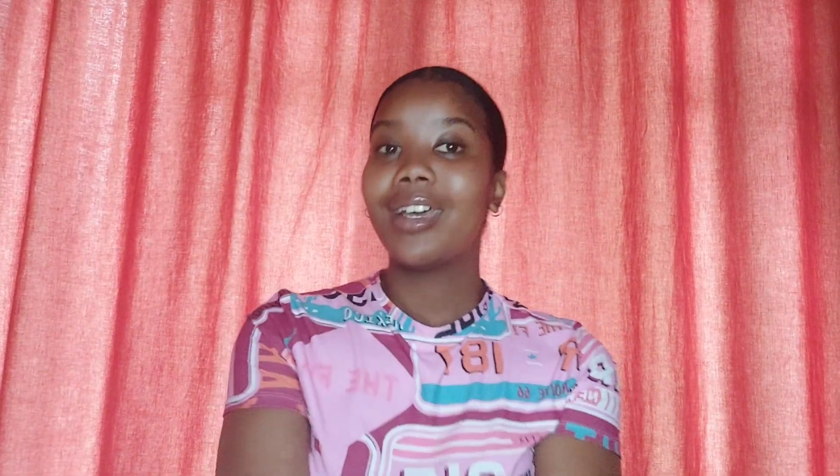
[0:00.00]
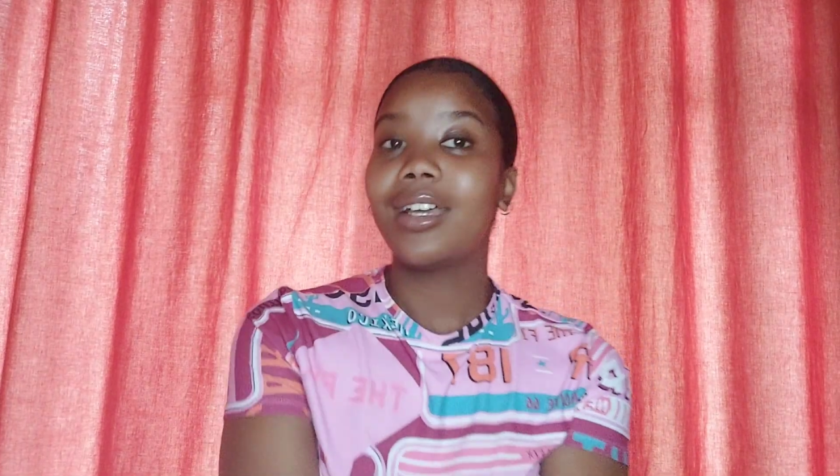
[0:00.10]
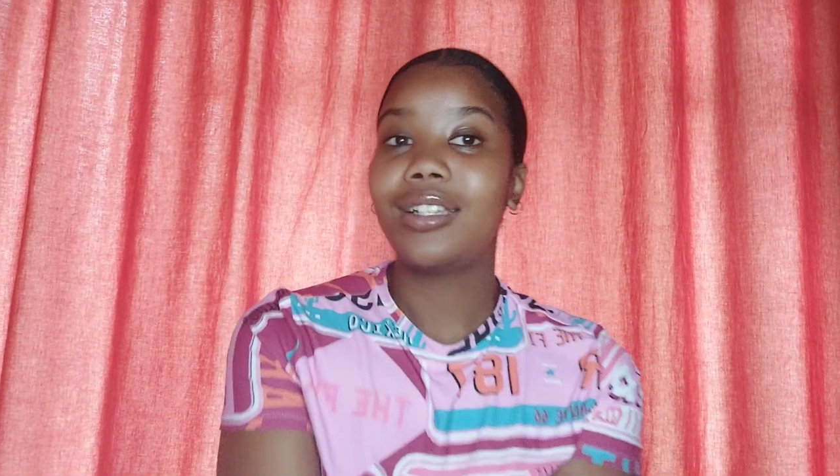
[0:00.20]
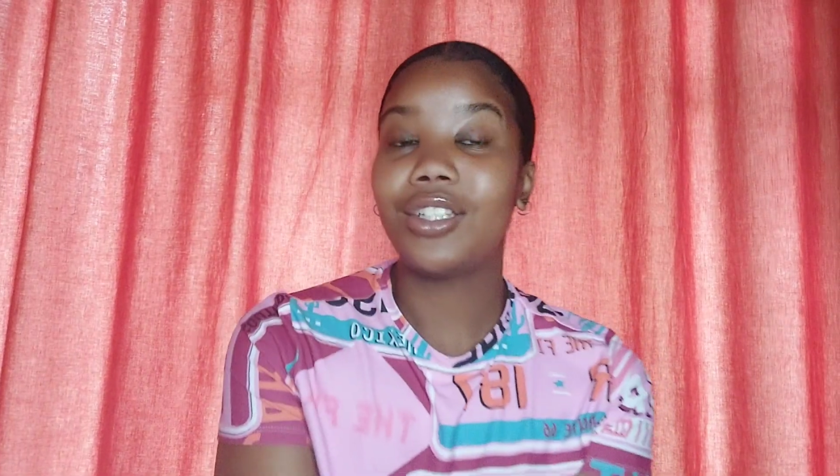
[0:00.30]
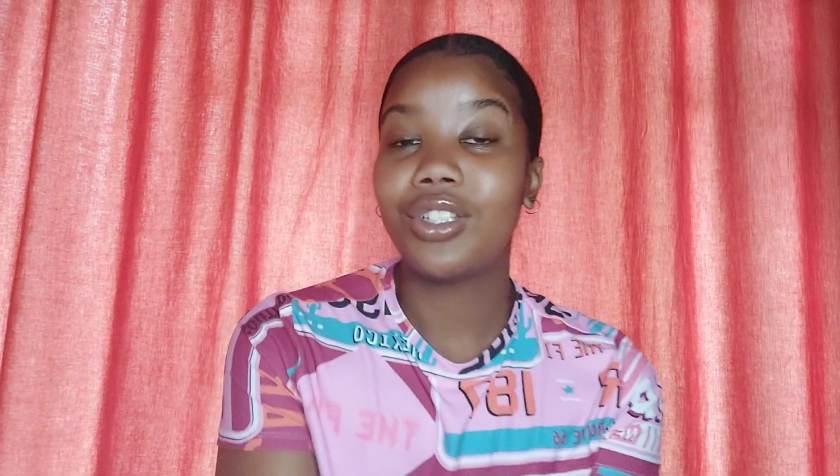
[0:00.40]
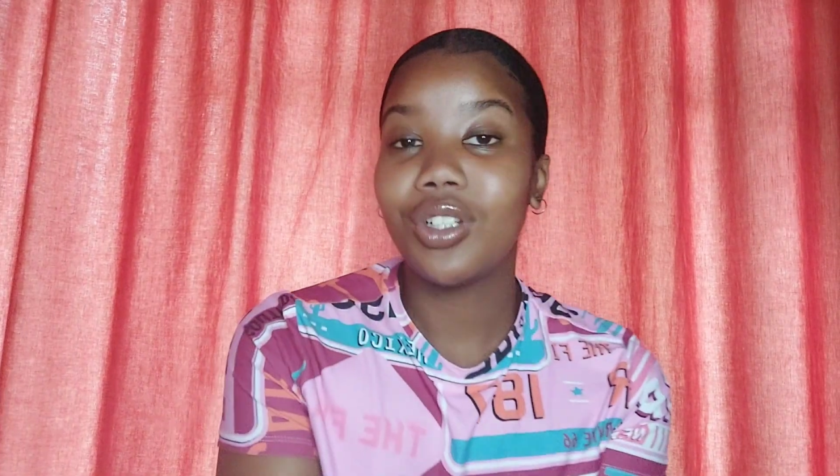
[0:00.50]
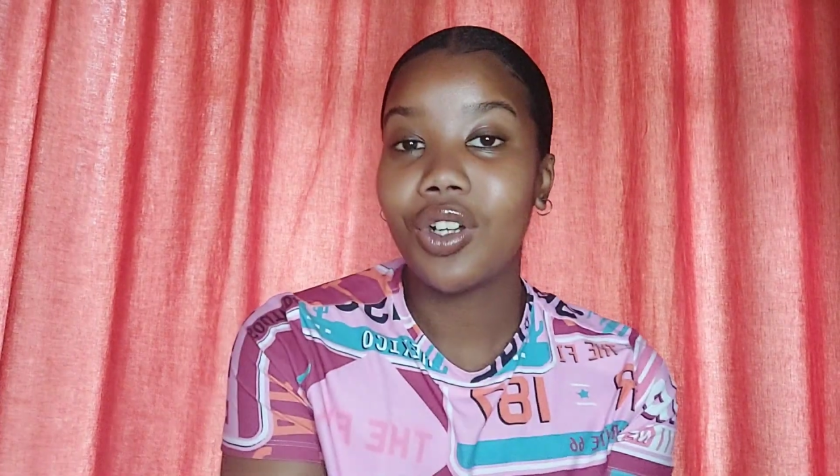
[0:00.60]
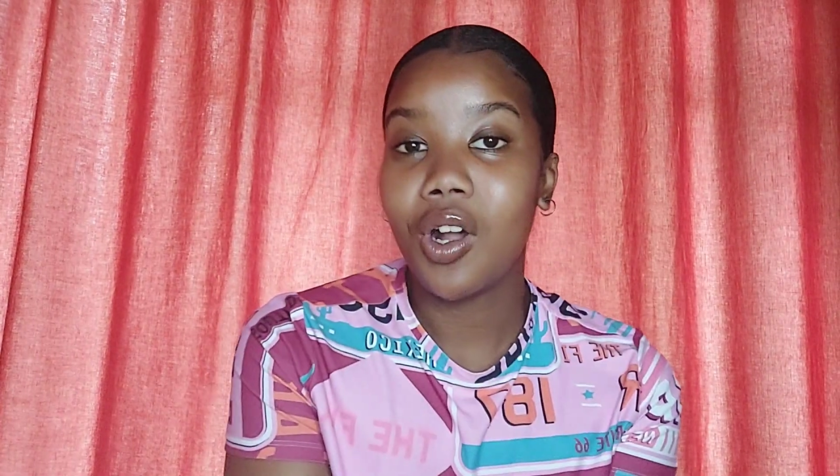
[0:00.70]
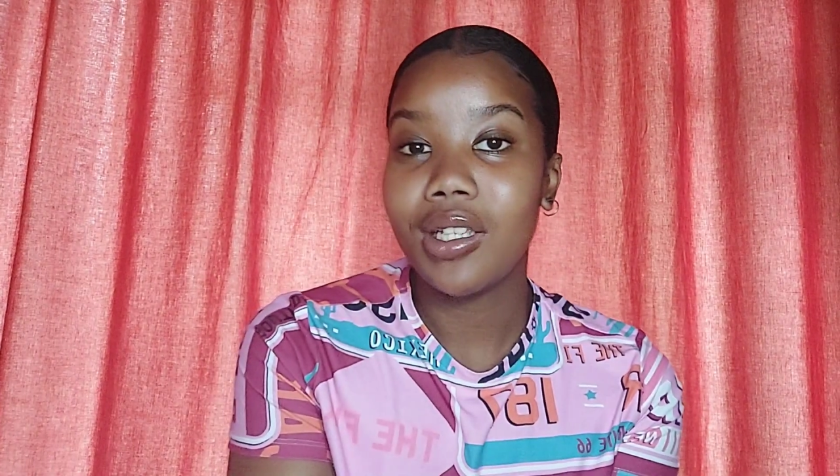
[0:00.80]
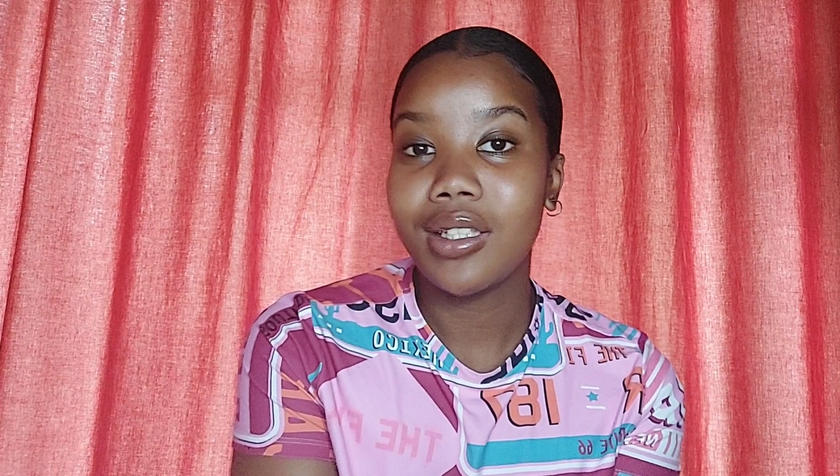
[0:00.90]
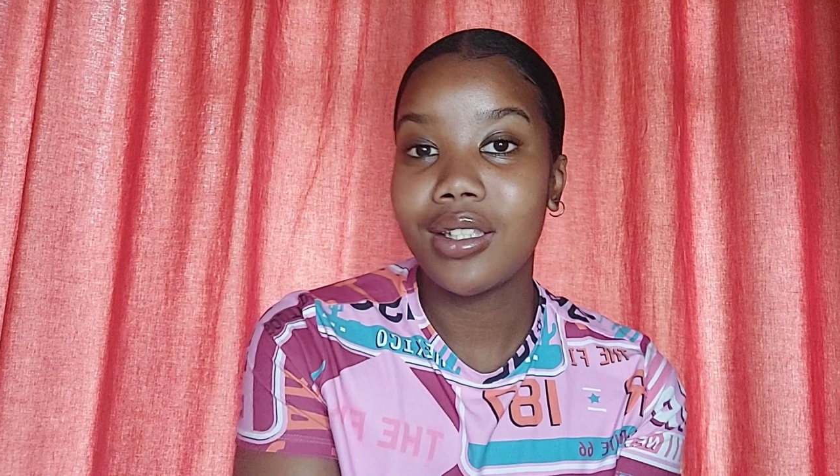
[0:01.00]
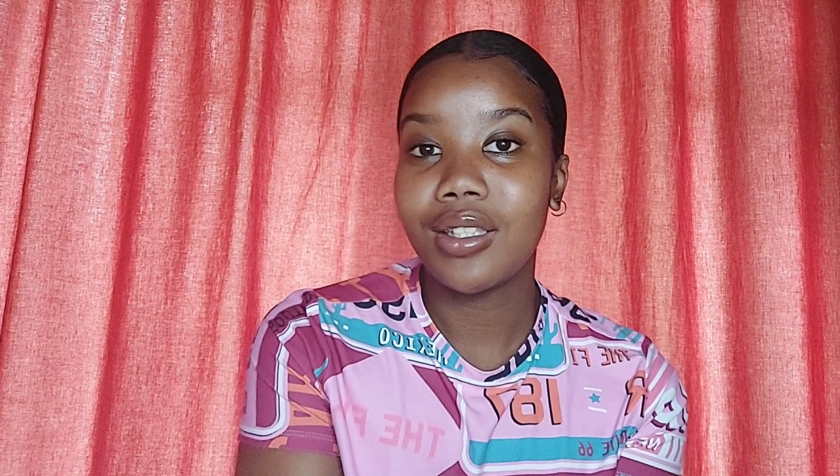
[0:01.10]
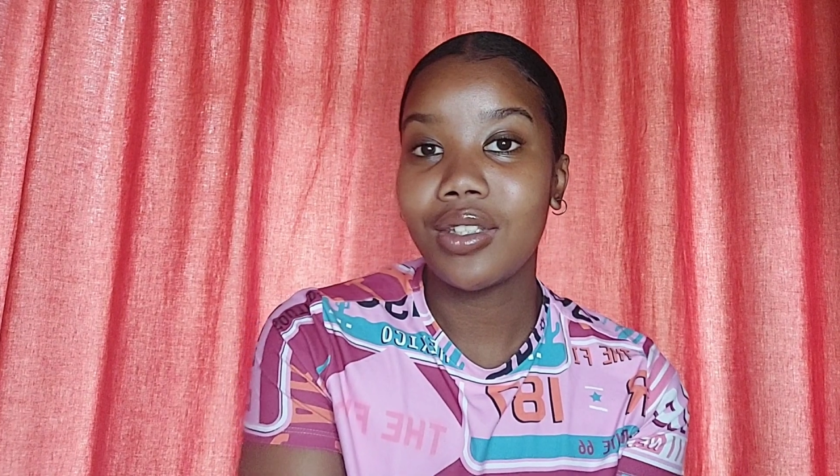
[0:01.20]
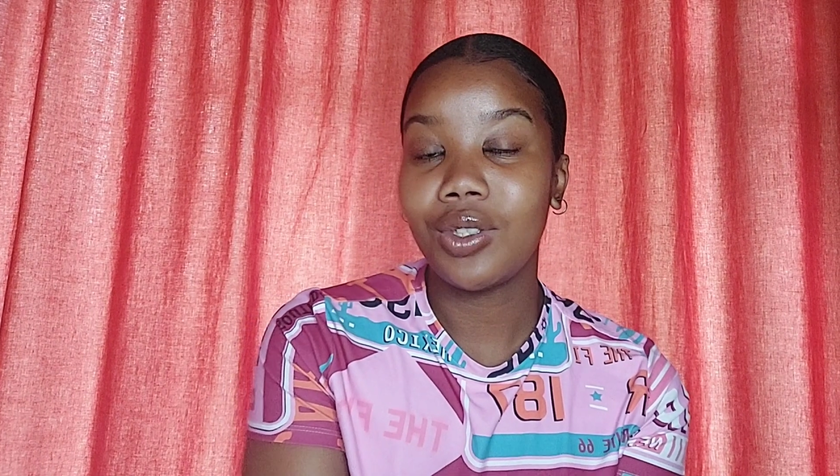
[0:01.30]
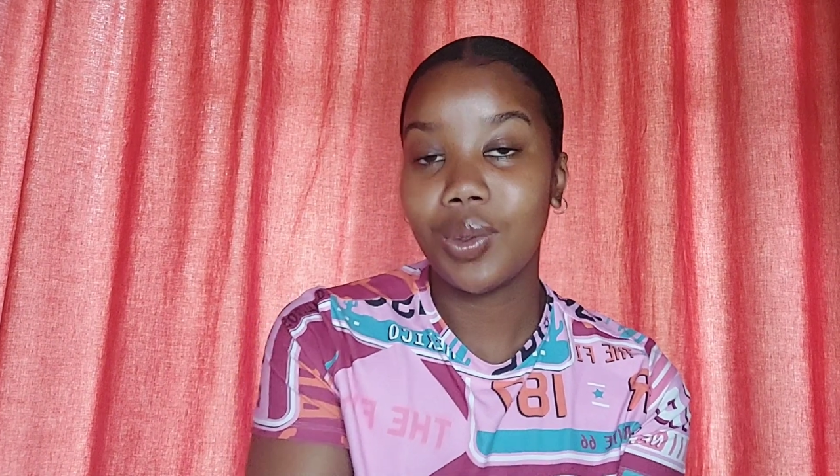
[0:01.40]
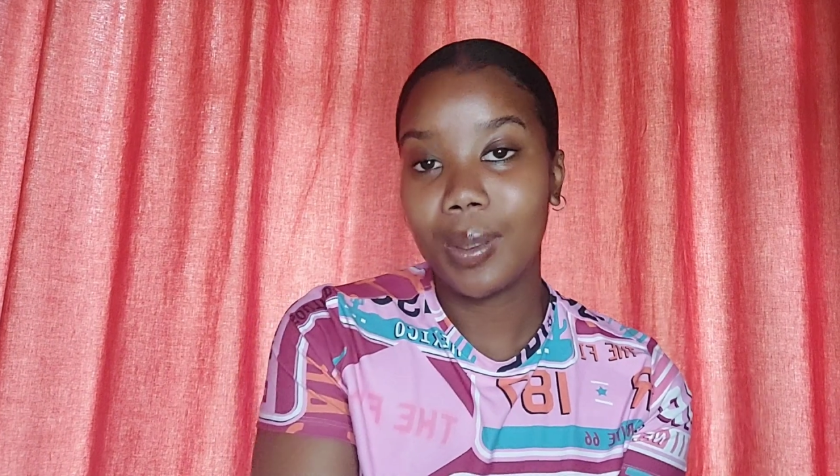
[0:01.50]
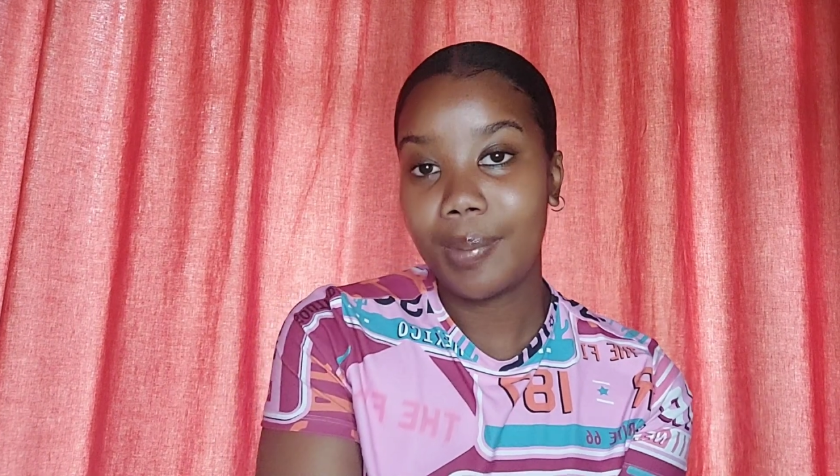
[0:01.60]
Additional costs do